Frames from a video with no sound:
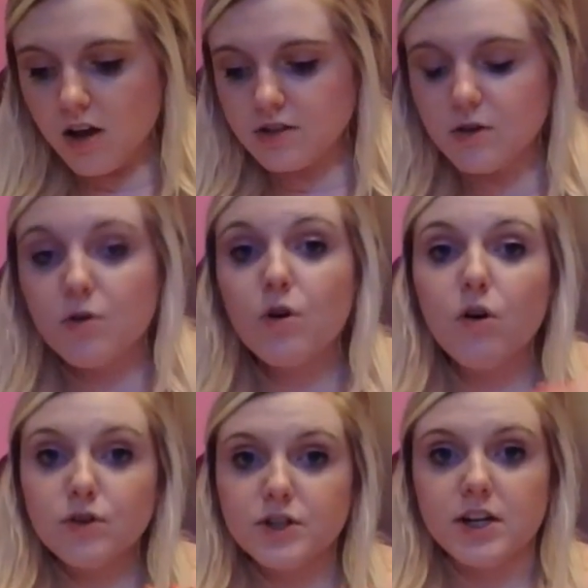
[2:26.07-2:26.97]
also
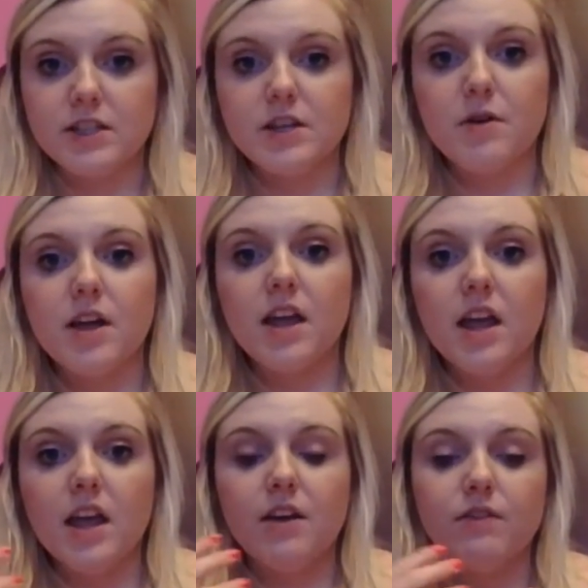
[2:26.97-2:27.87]
culture. So
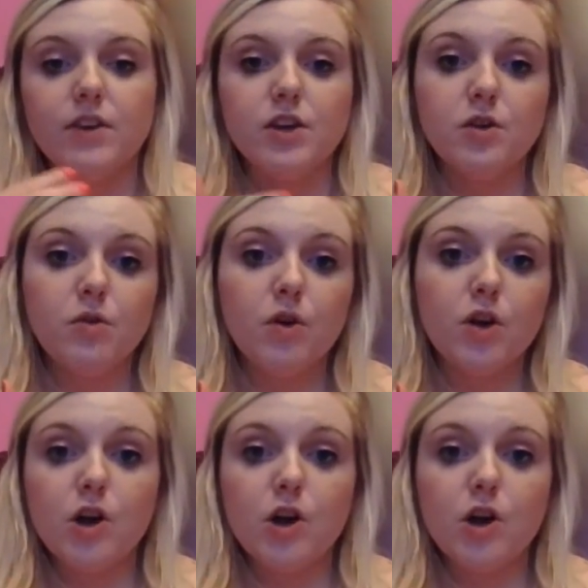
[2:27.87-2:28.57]
if you